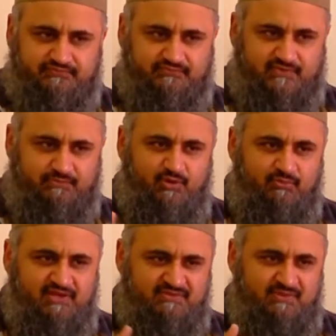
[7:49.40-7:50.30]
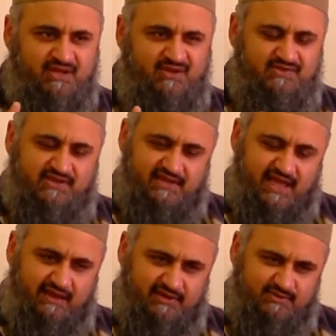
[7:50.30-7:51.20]
the bomb explodes, the
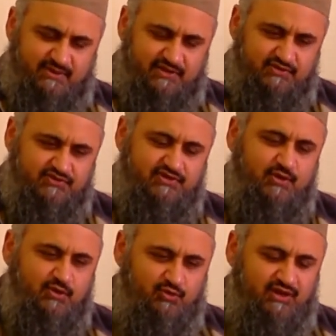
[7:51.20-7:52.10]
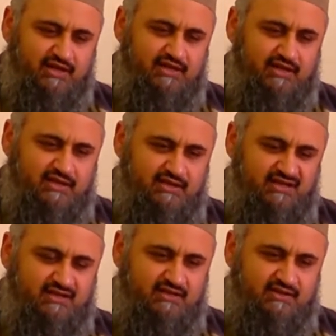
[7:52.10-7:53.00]
air expands so quickly,
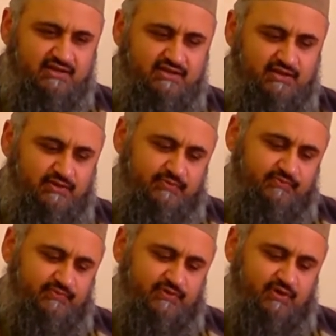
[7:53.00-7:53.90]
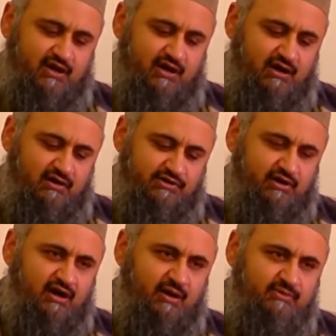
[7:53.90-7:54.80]
you know, your,
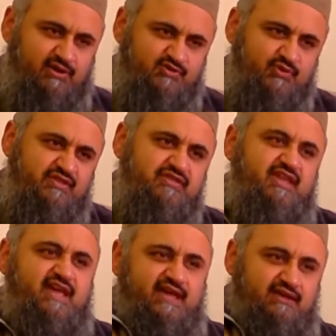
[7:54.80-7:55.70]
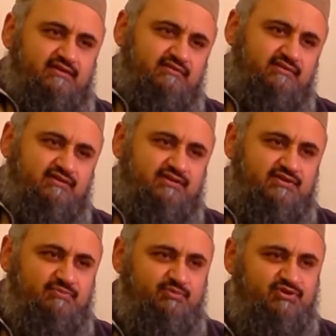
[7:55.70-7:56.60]
your arm goes with the air, you know,
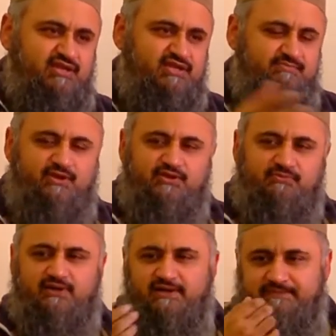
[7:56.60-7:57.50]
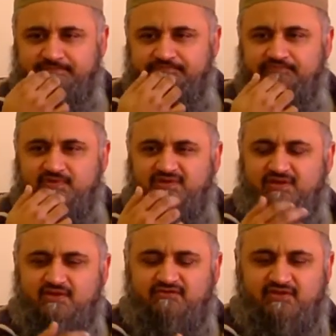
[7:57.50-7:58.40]
your body gets blown apart.
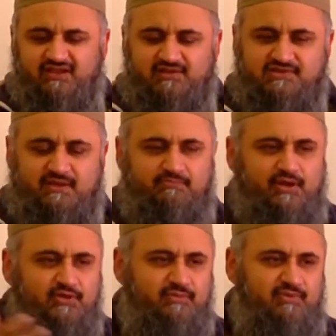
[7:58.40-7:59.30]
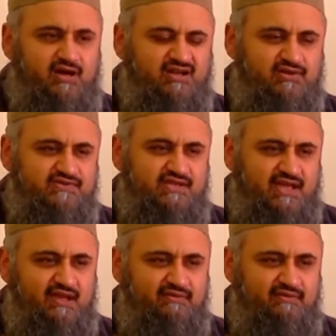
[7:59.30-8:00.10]
Vehicles get blown apart because the air